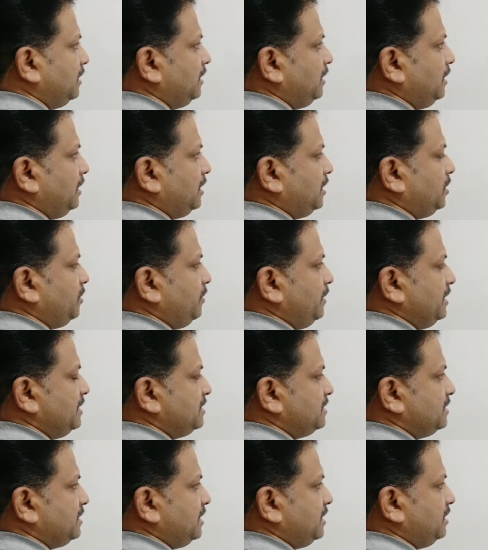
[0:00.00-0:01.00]

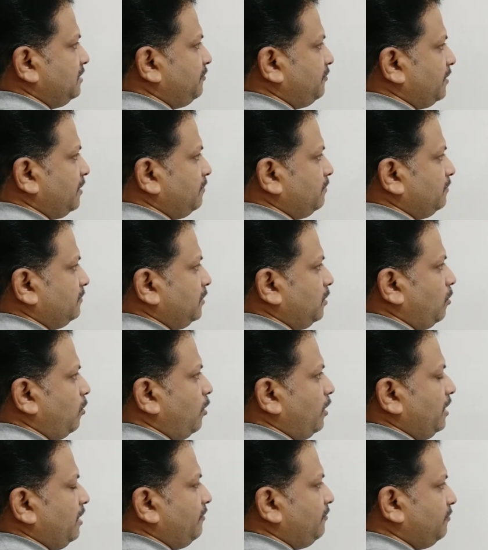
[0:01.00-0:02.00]
equidistant from
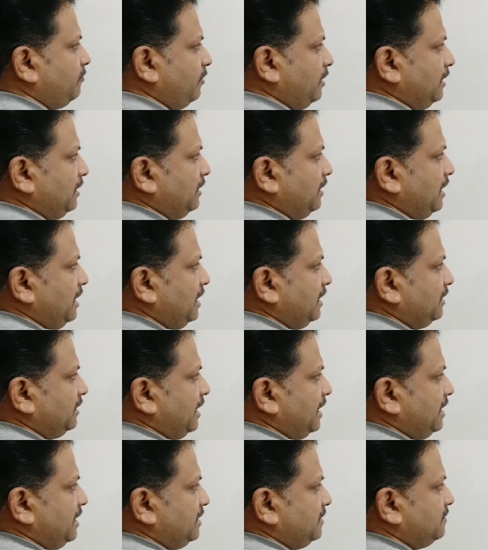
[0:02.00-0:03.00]
OF1,
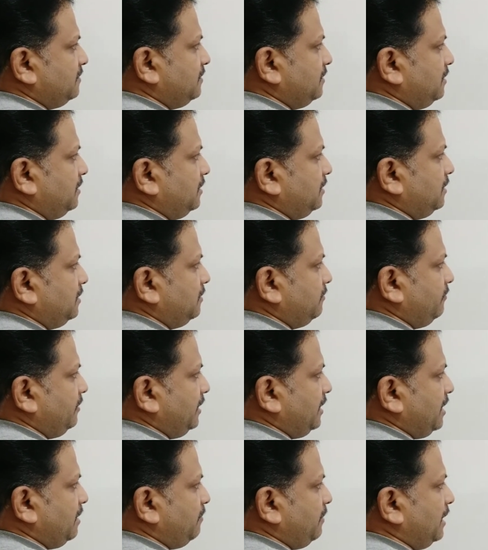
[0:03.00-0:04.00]
that is we
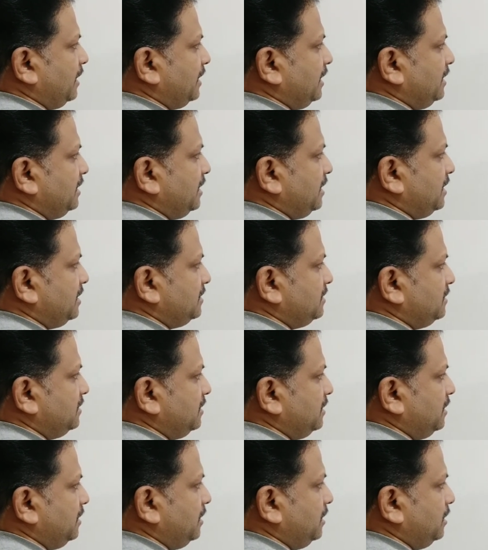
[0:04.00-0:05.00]
can mark it as
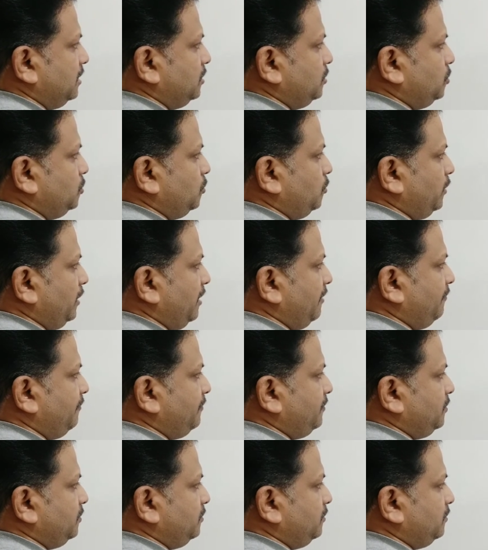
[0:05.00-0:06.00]

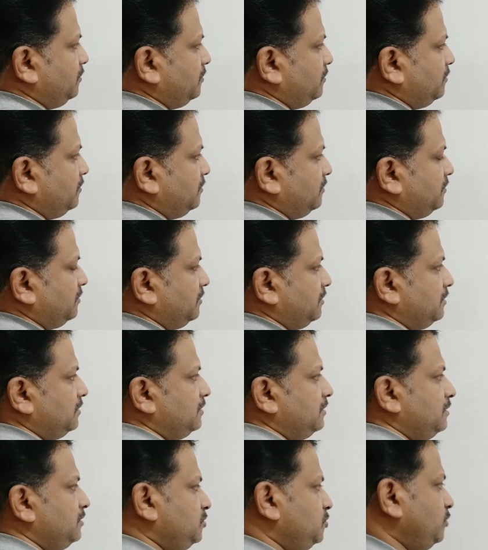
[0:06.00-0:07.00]
2f2
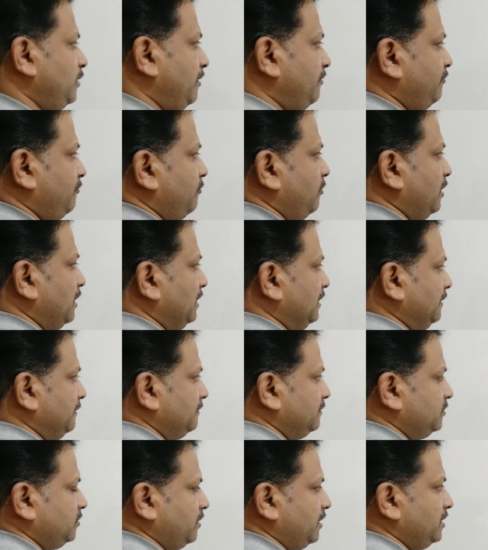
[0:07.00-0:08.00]
to
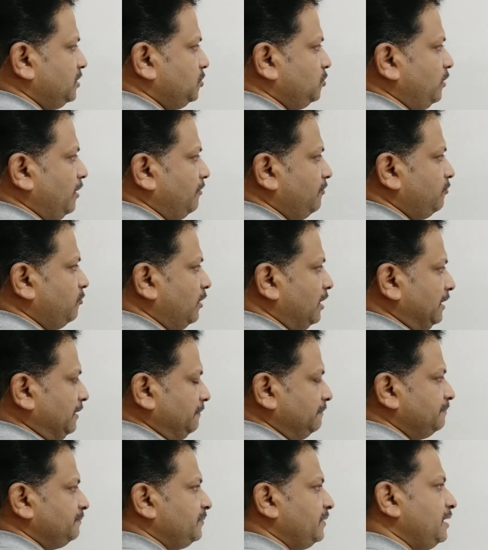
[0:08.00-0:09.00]

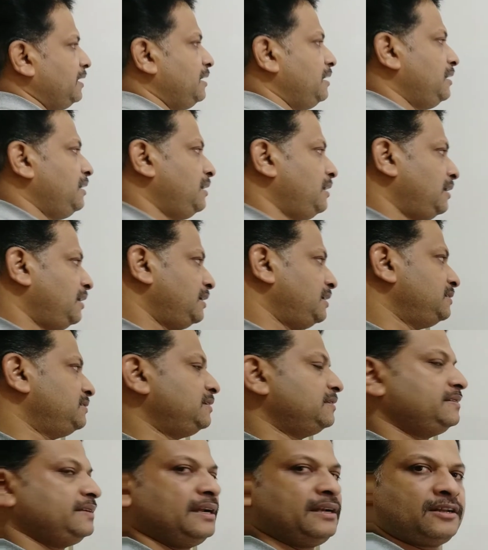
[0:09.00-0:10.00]
f1. It is
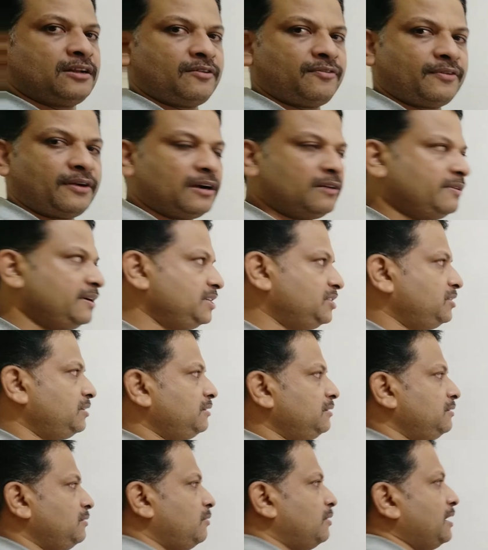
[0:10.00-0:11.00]
the center of
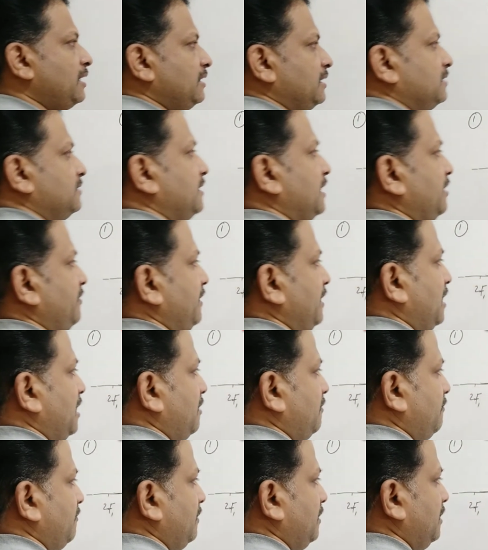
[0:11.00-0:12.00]
curvature. On other side we
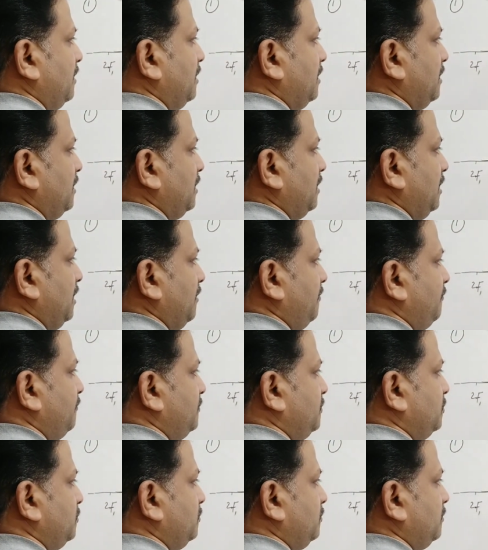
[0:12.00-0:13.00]
have
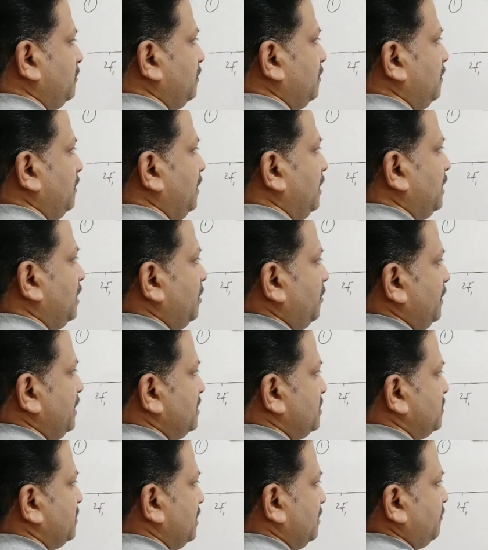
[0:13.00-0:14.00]
f2
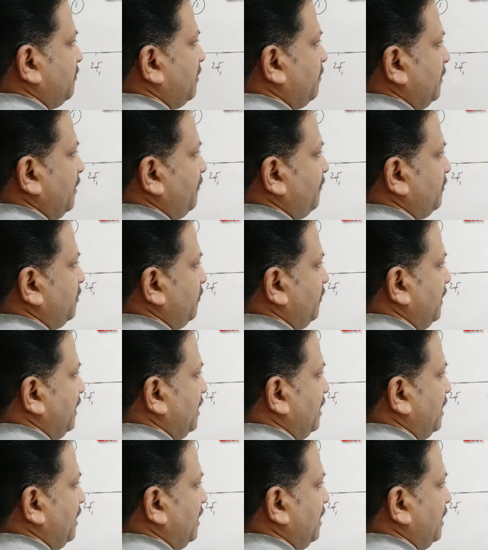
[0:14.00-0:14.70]
equidistant from f2, we